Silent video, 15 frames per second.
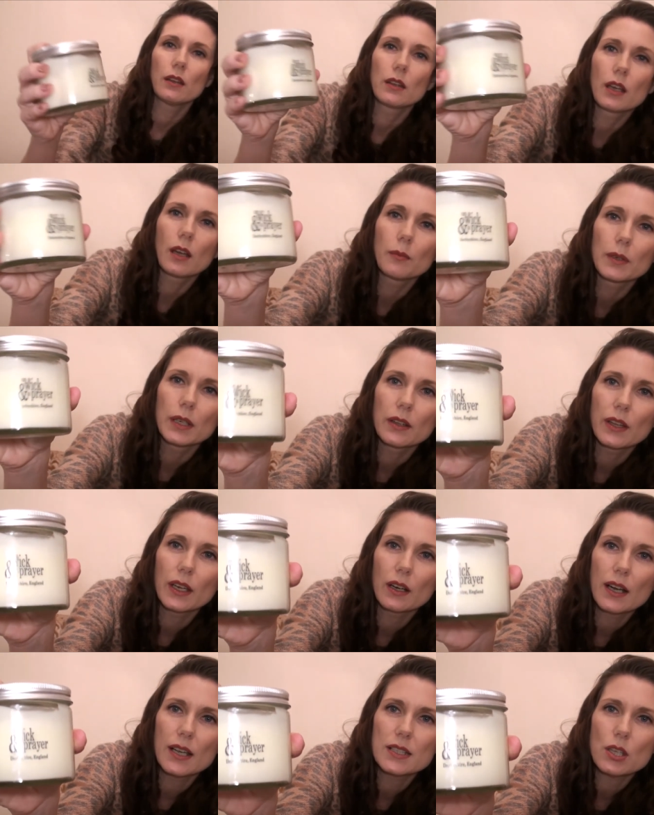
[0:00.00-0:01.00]
the company
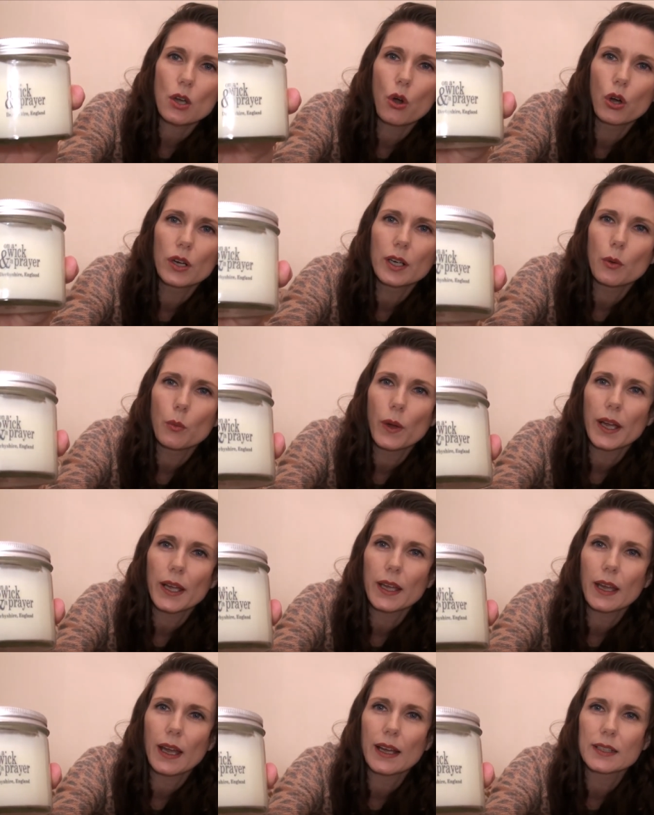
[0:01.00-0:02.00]
there is On a
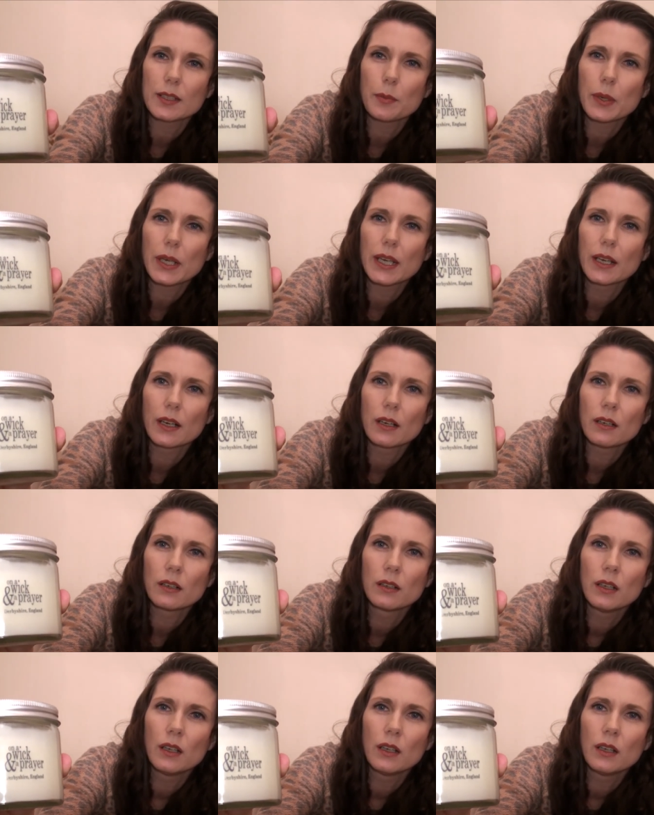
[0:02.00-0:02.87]
Wick and a Prayer.